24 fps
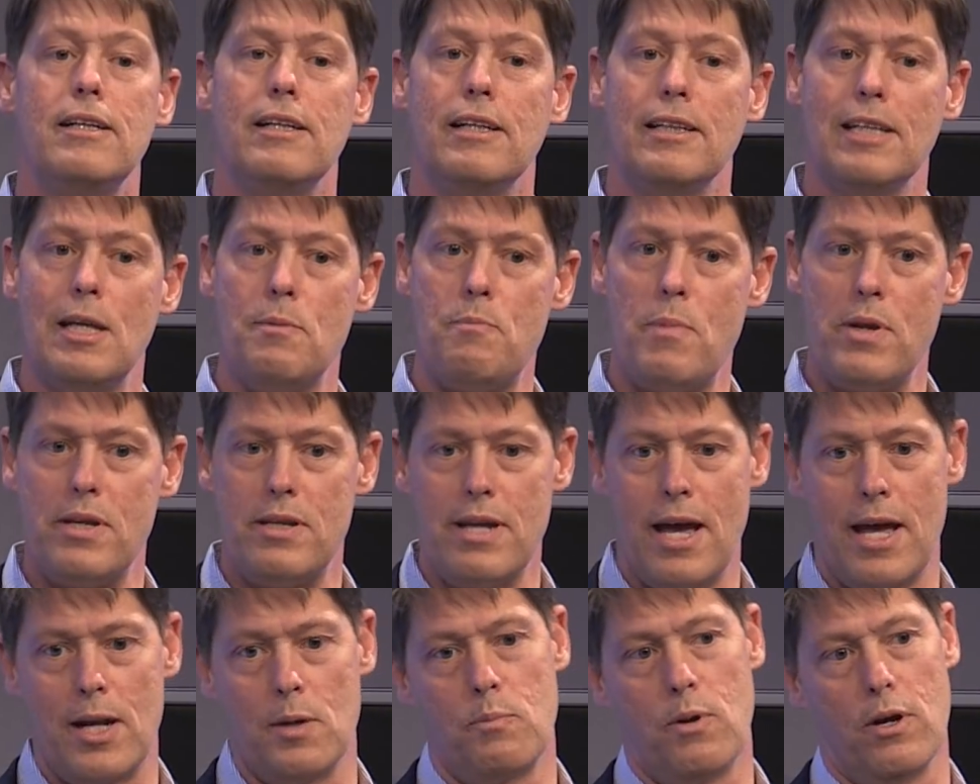lipid
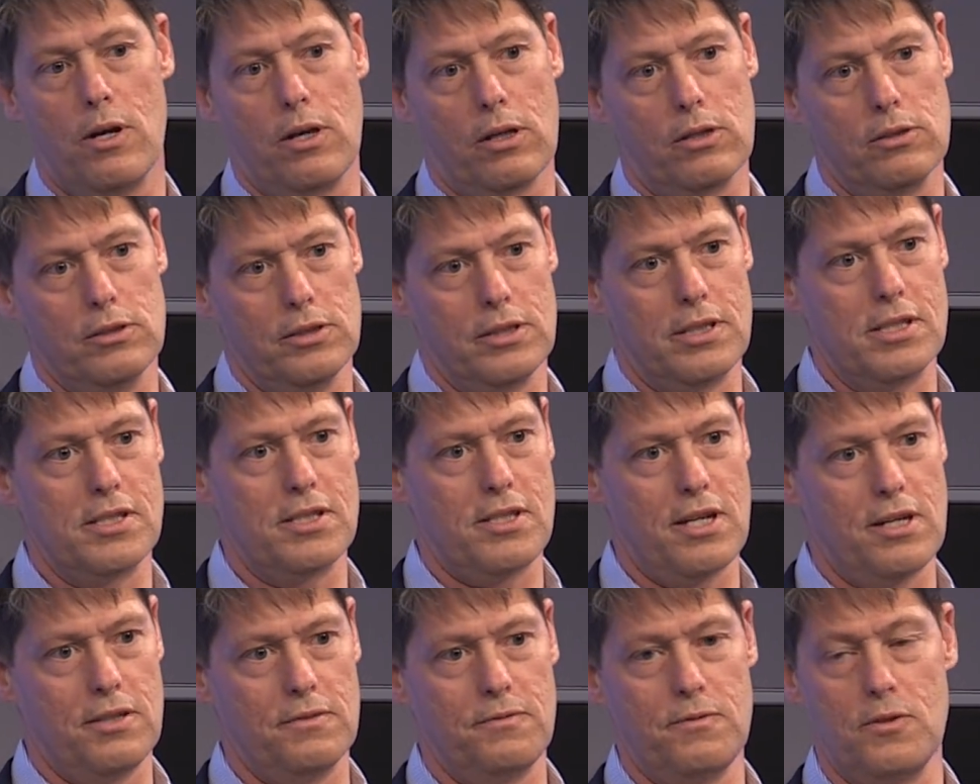
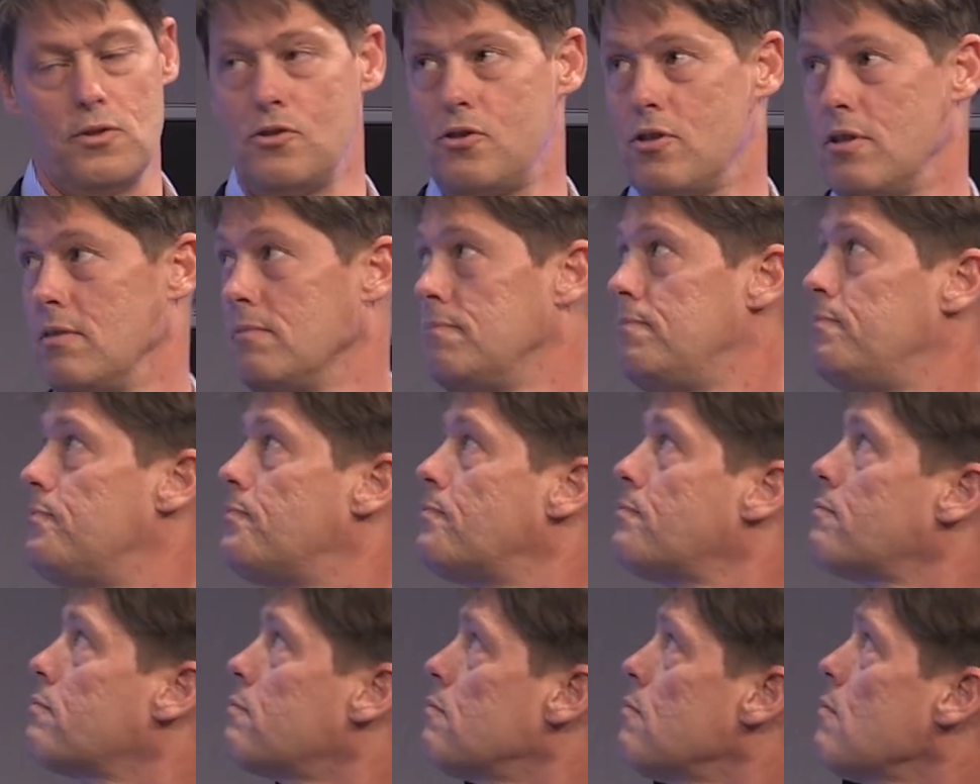nanoparticle-to-cell fusion.
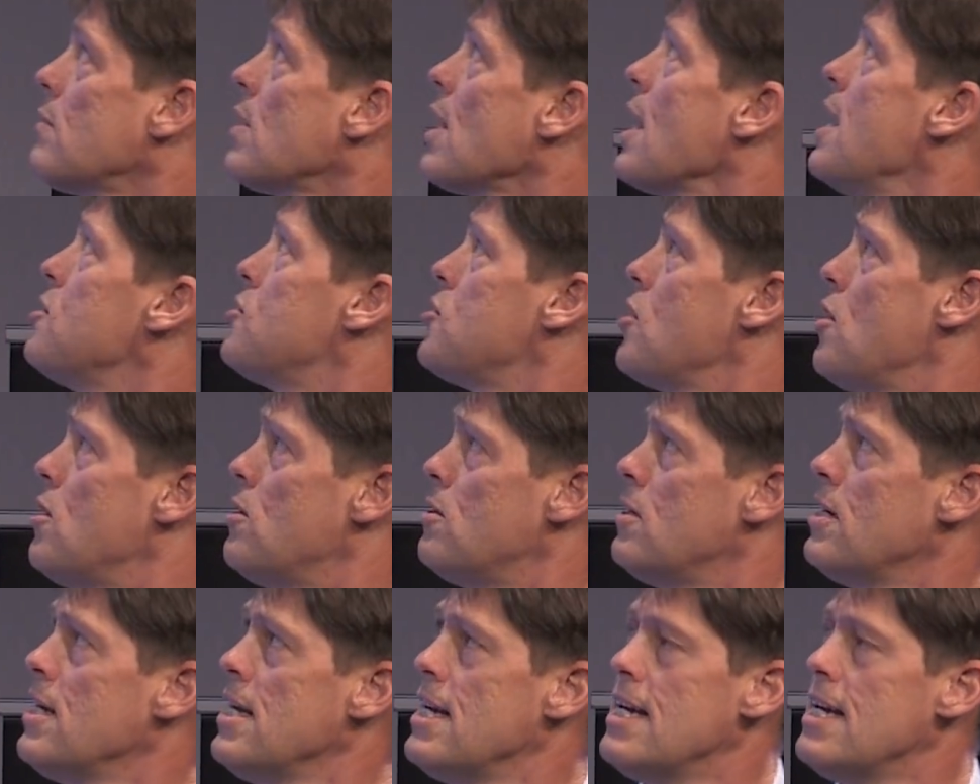And so,